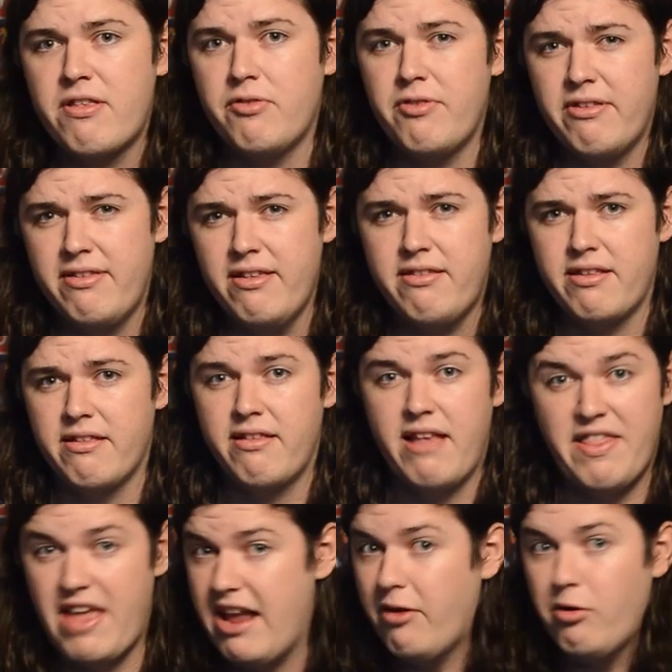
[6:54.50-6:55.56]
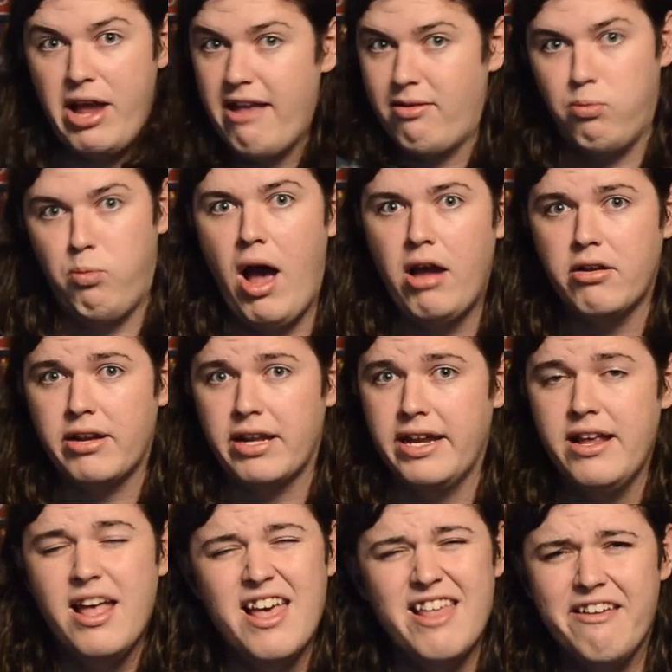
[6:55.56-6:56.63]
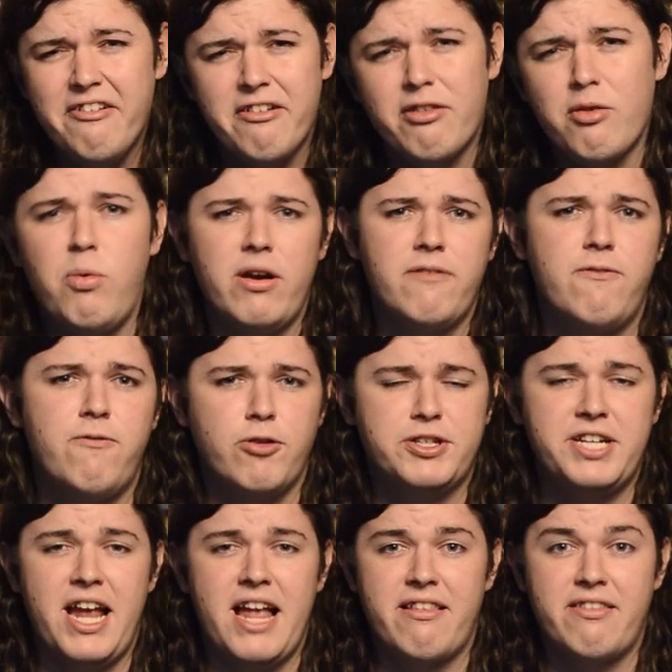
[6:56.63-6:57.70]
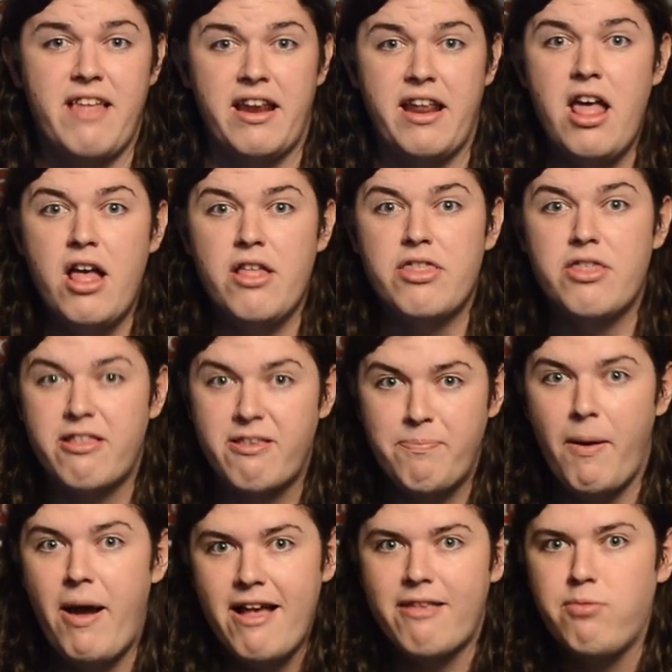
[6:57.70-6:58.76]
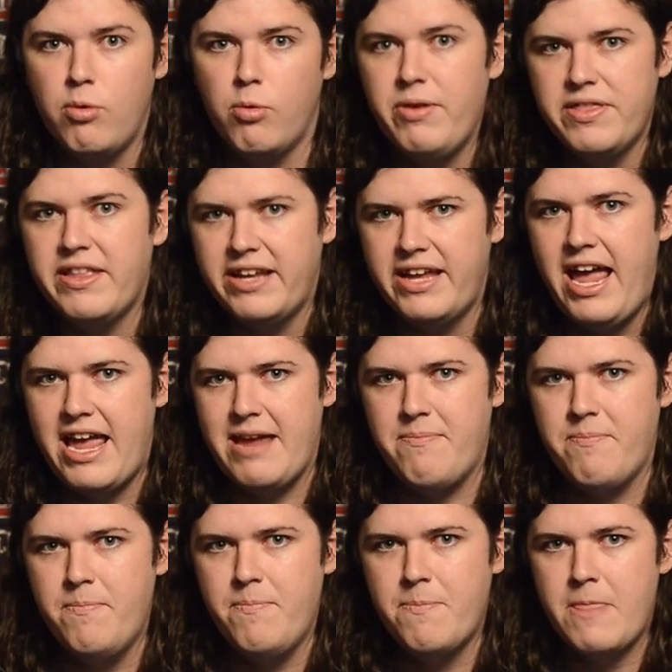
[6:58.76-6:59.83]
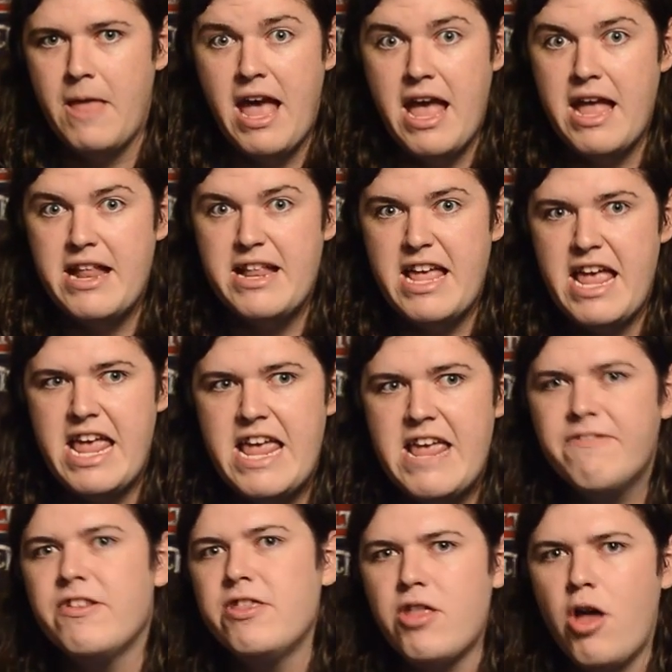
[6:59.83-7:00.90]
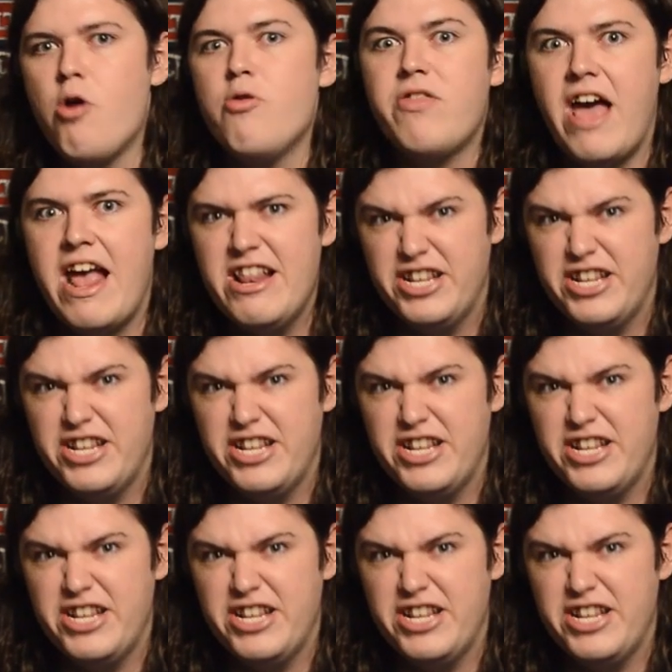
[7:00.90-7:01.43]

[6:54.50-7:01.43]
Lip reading: of the Resistance and they guess wildly, there is a 1 in 4 chance that the spies will win the game, even though they